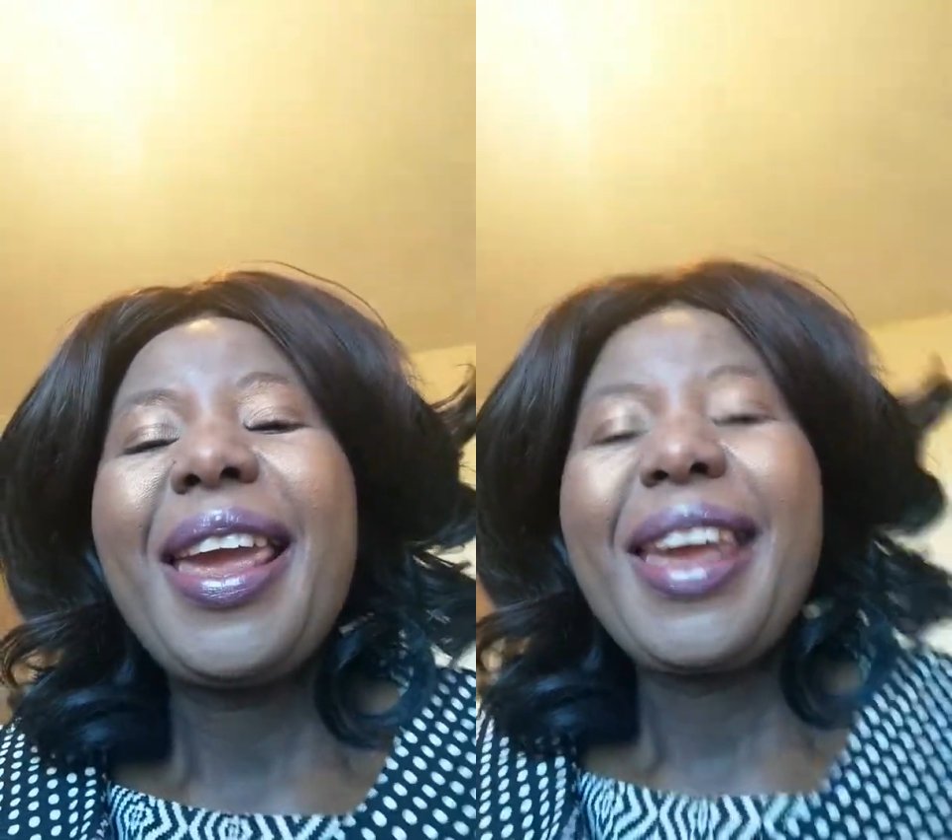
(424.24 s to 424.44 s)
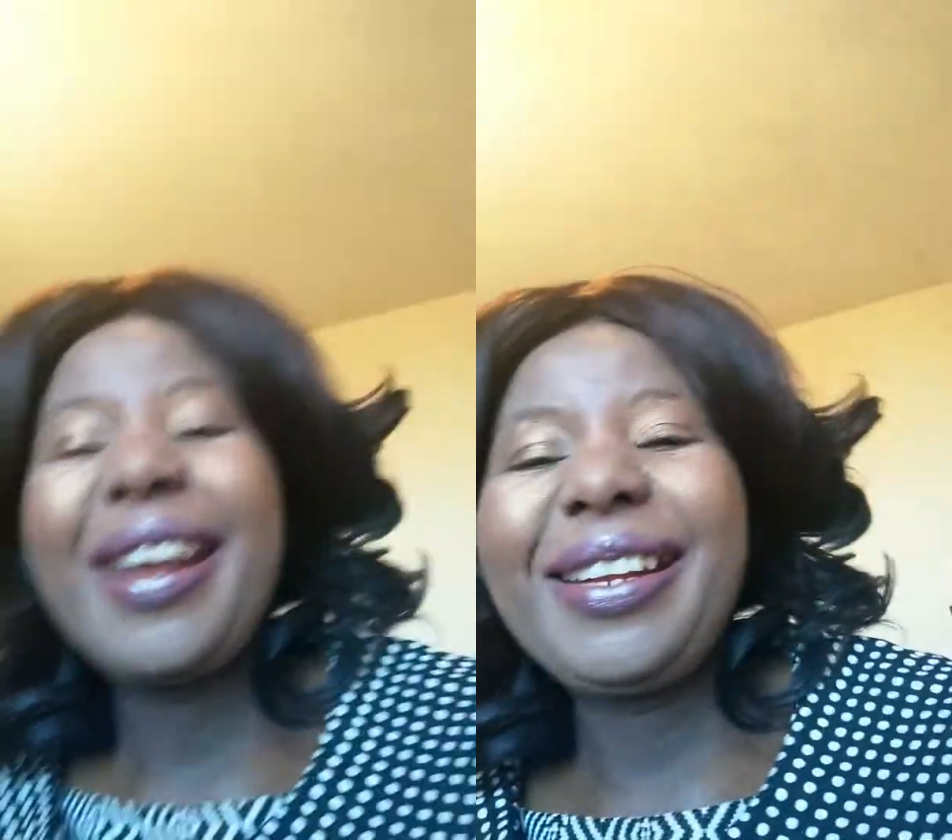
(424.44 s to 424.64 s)

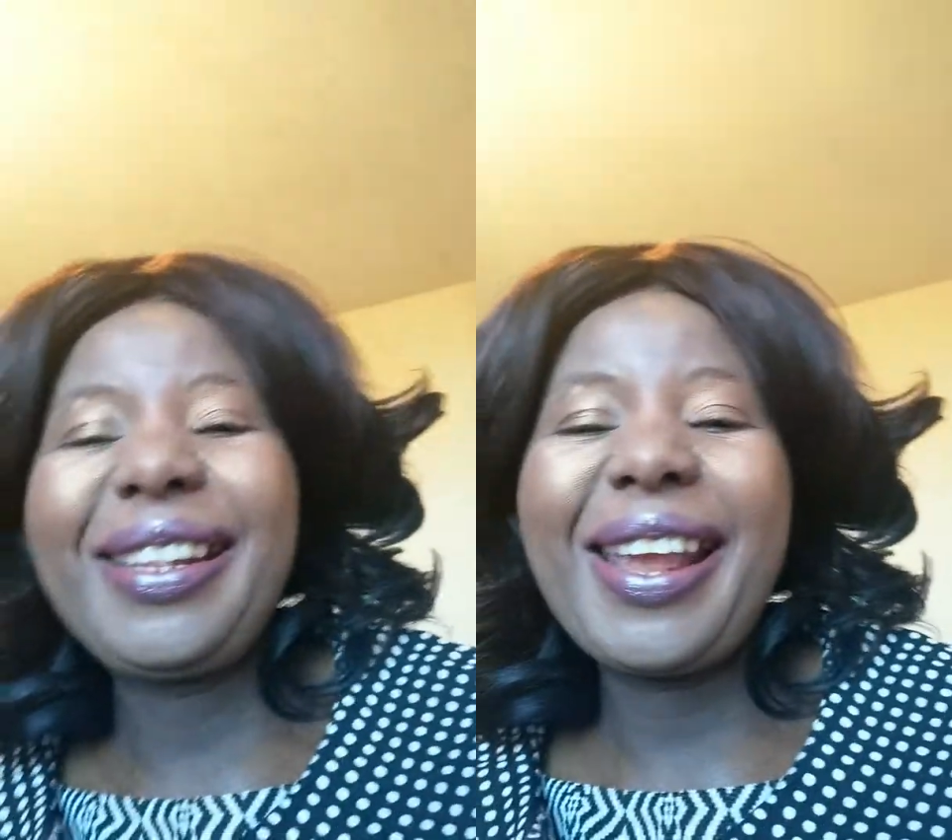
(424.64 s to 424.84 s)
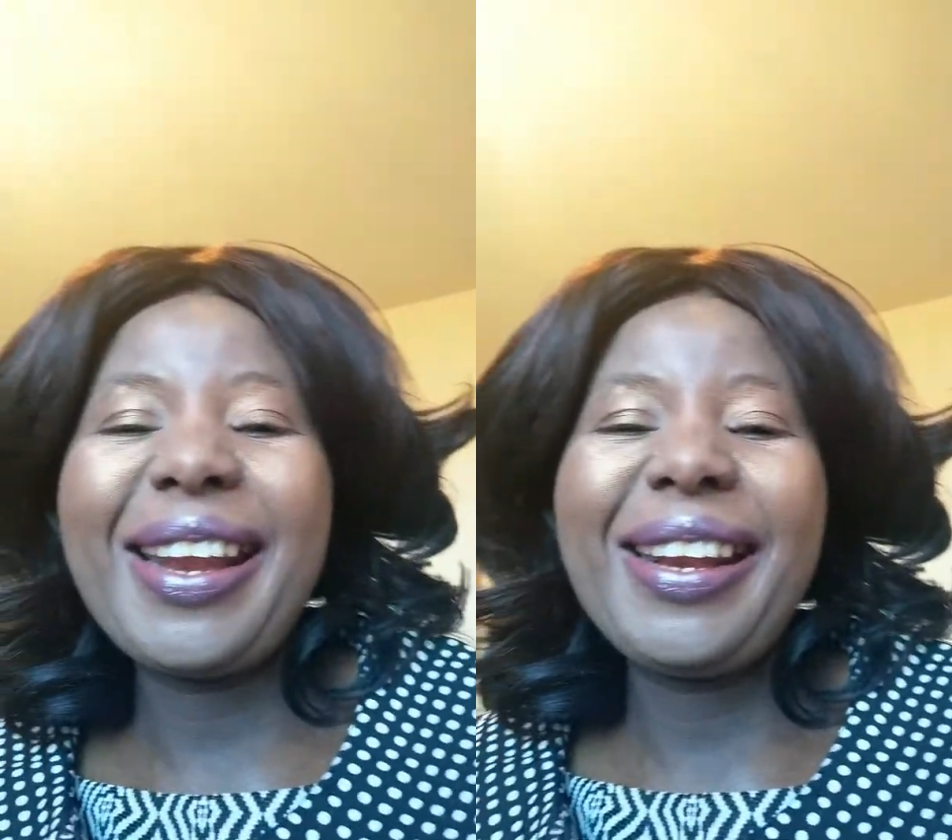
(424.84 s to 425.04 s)
And
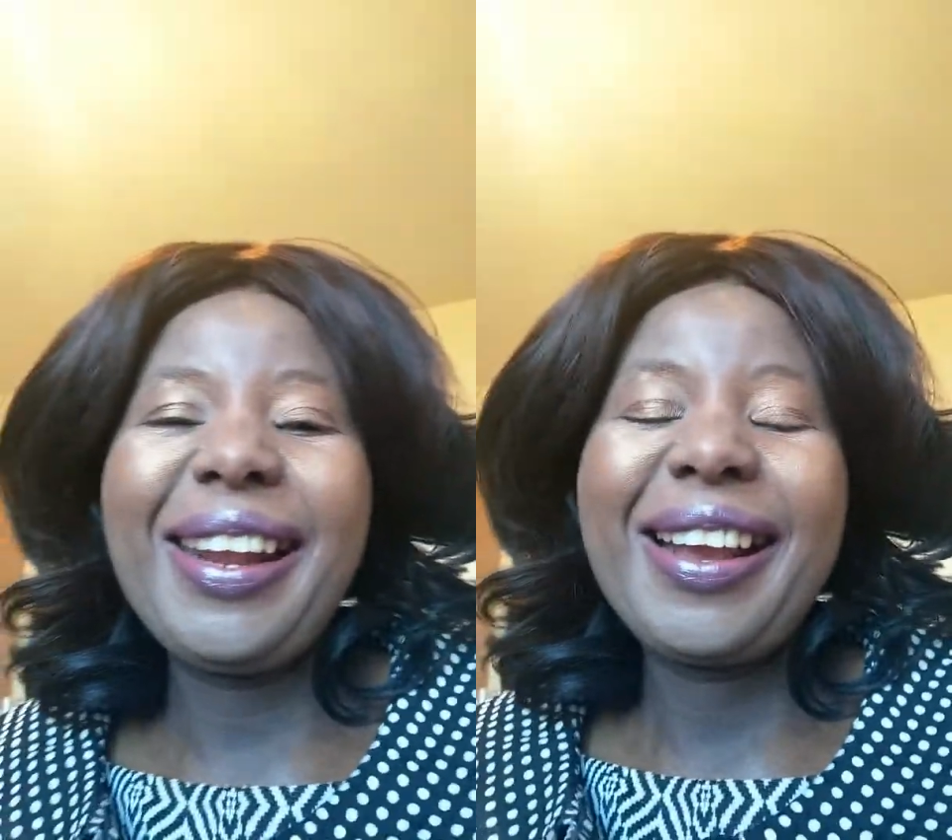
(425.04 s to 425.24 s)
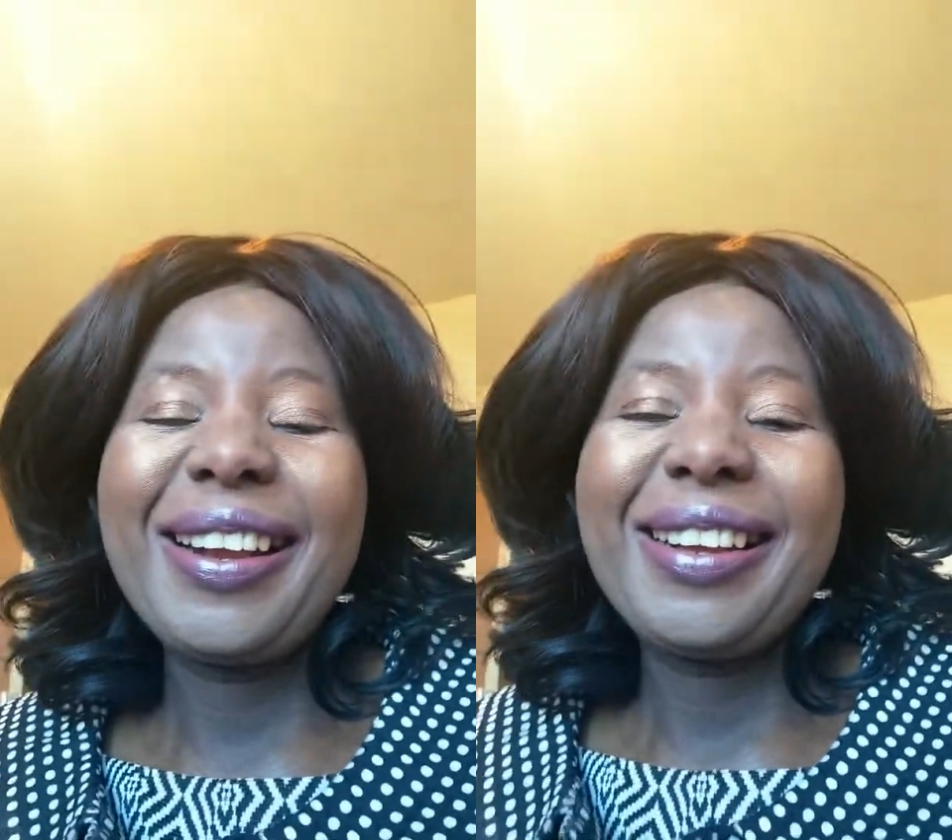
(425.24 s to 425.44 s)

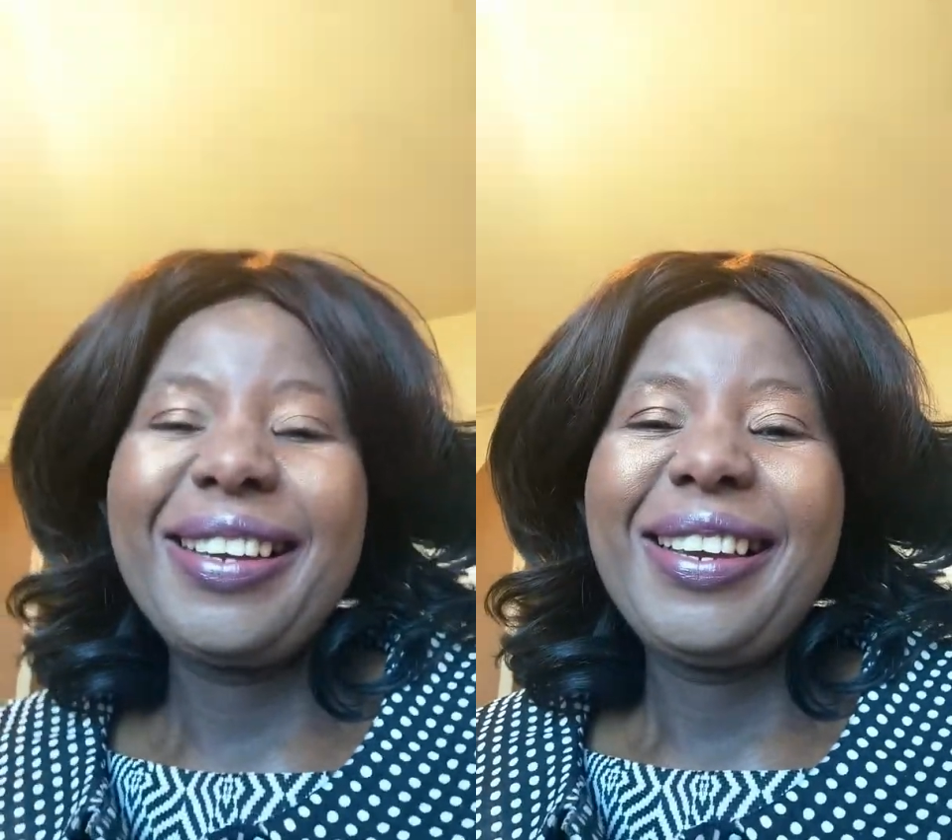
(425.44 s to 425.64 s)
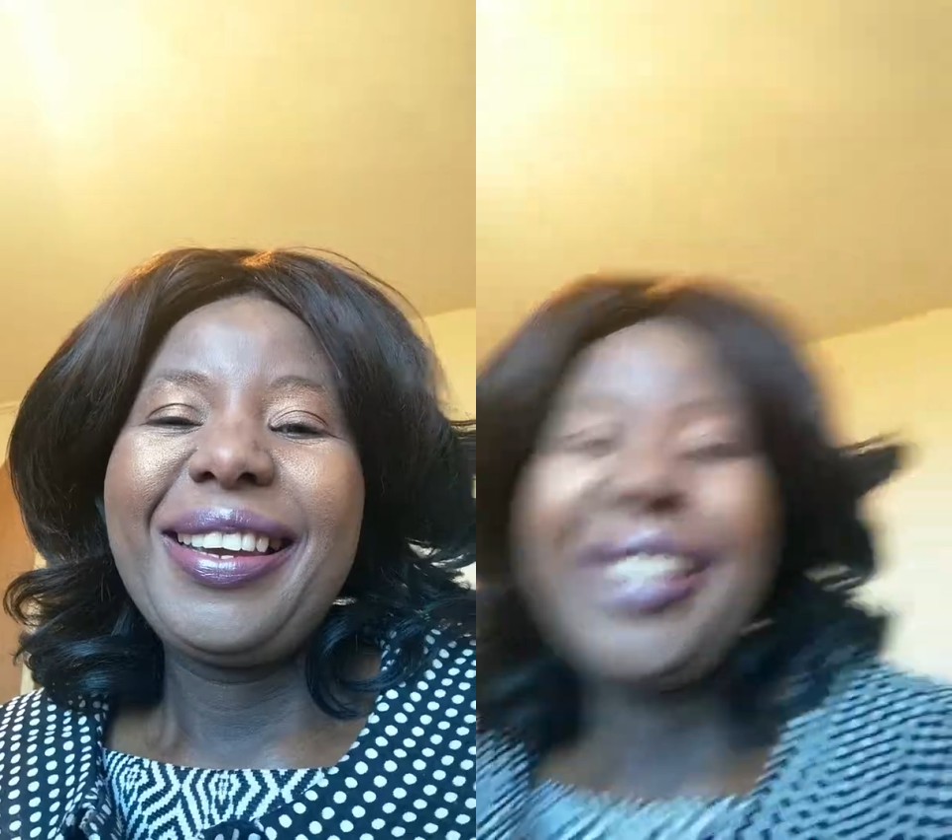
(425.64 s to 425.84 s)
then
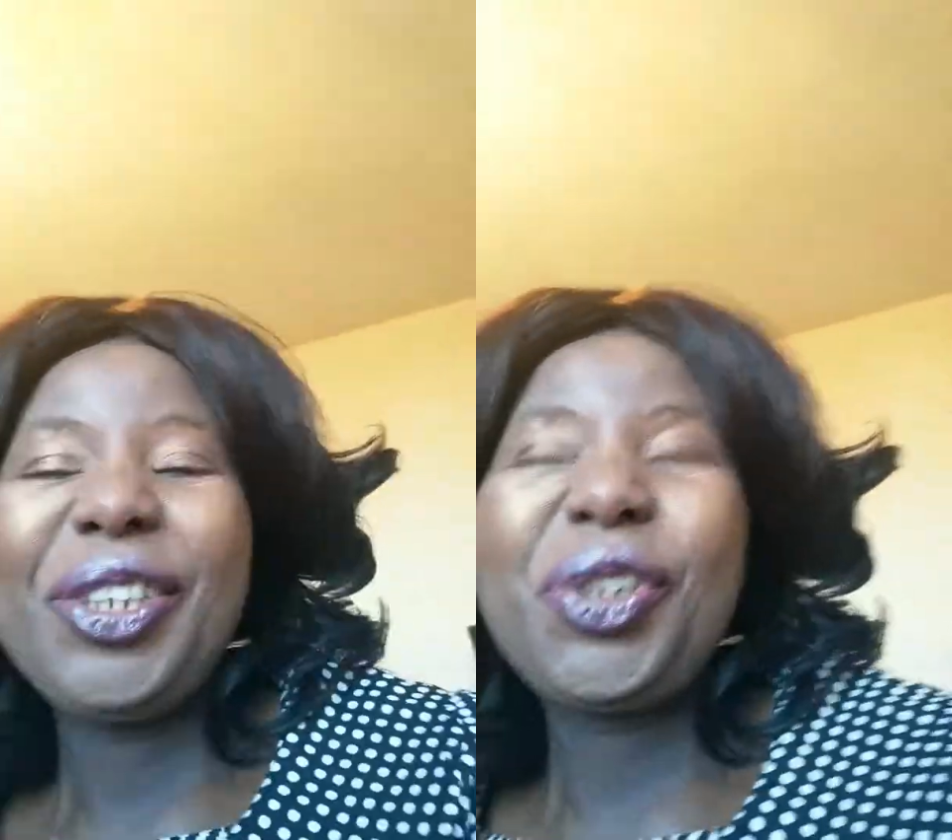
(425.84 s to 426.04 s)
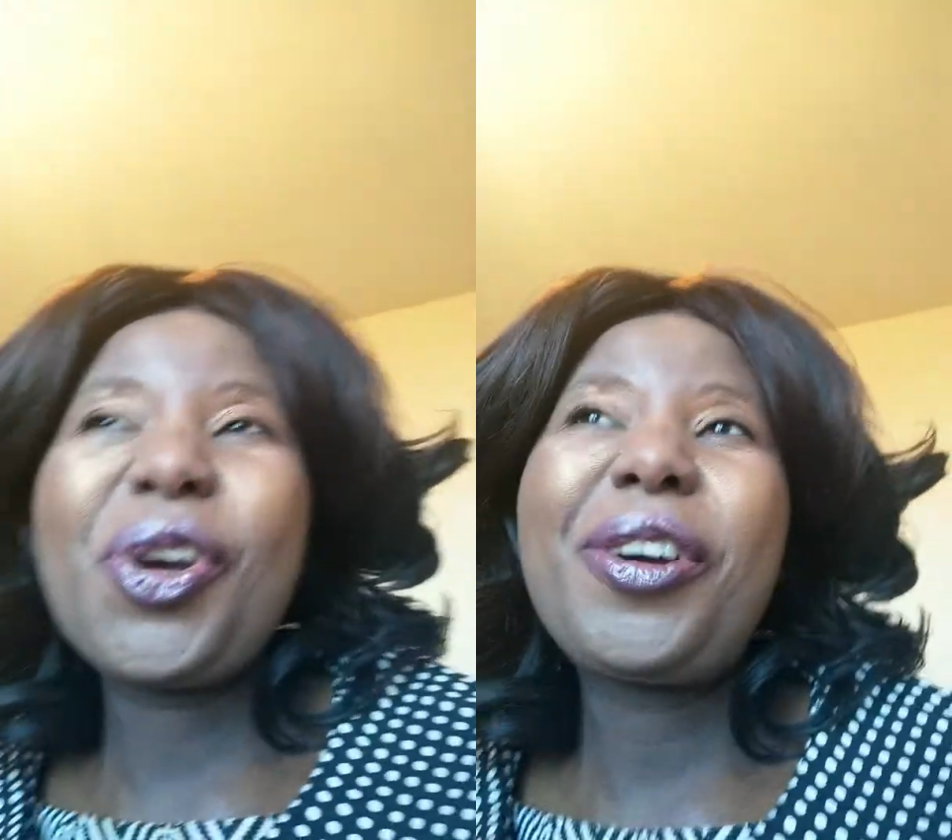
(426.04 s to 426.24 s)
he
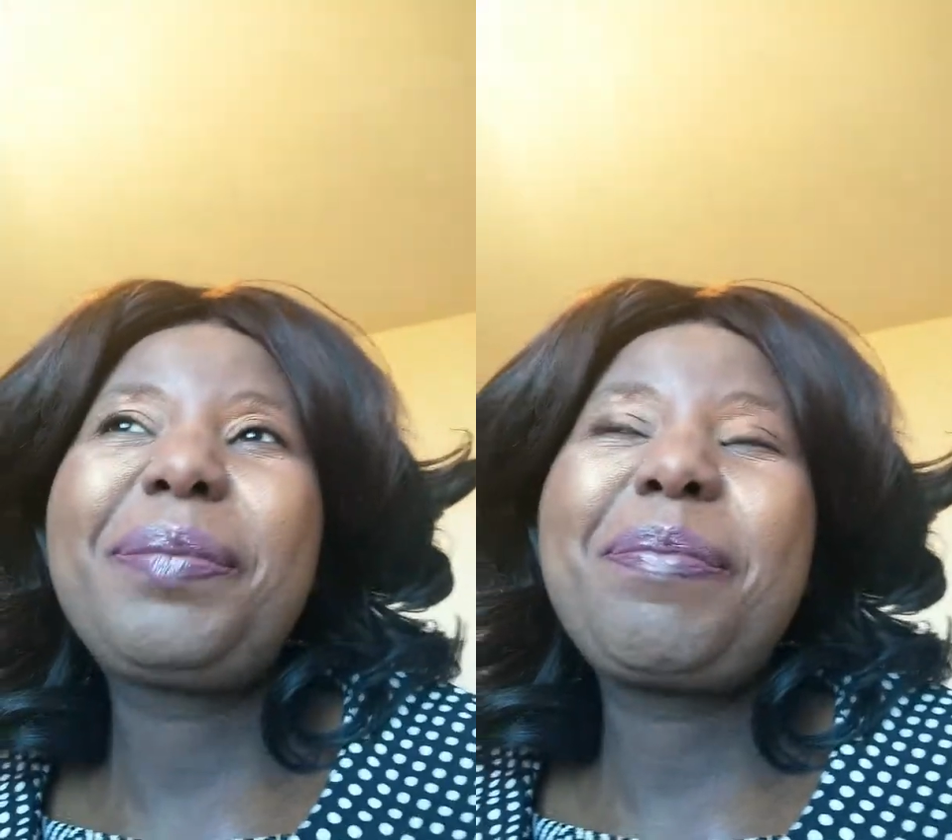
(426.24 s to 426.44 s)
showed